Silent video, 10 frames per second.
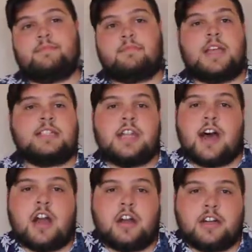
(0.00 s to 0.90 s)
That's a
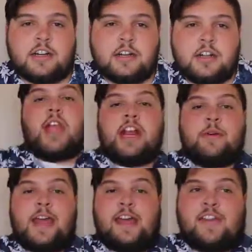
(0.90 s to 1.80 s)
lot harder.
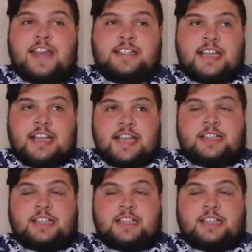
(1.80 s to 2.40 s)
Anyway, that's it.